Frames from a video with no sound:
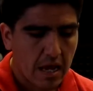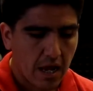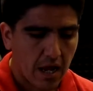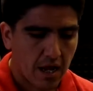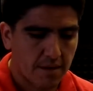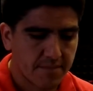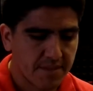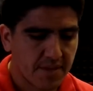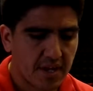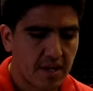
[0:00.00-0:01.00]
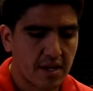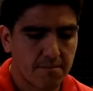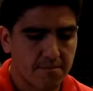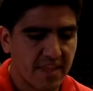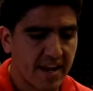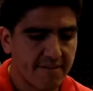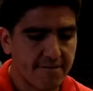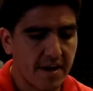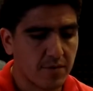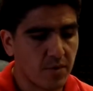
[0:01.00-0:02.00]
The thing that I
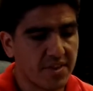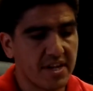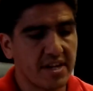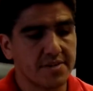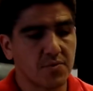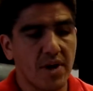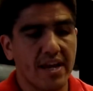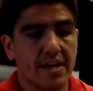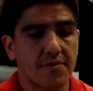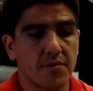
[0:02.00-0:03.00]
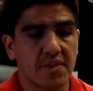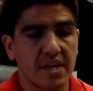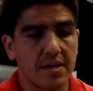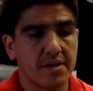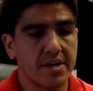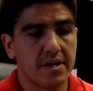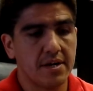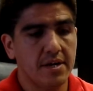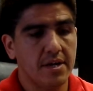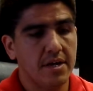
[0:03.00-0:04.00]
found with it is right through the heel
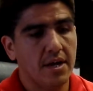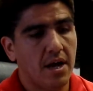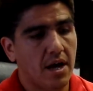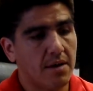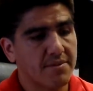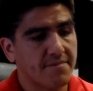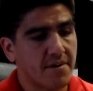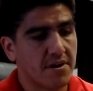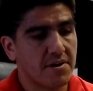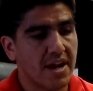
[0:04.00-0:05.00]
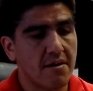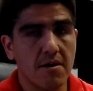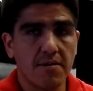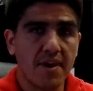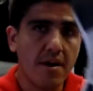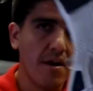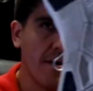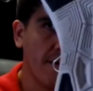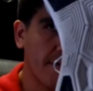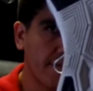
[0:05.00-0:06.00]
here. It's very narrow there,
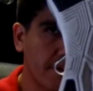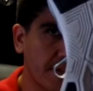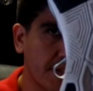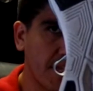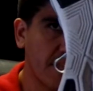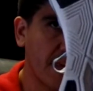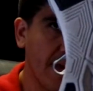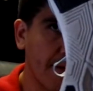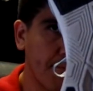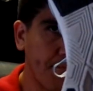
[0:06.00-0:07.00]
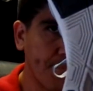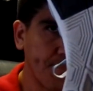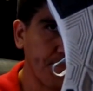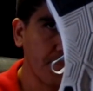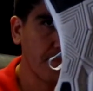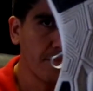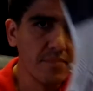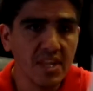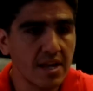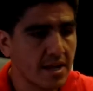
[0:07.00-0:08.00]
if you can see that.
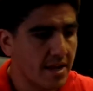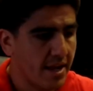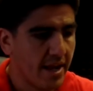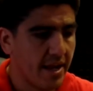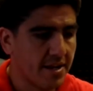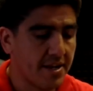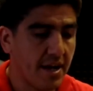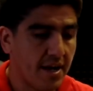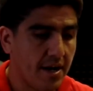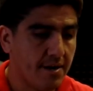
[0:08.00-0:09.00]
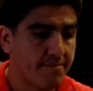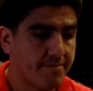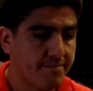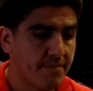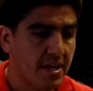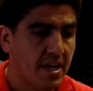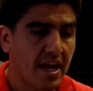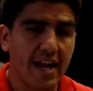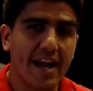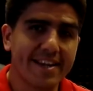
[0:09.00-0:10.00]
And
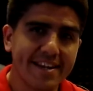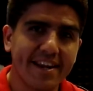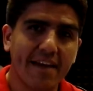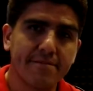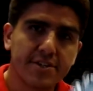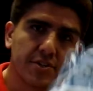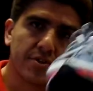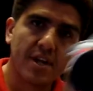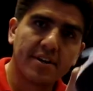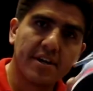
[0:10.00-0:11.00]
I did have issues on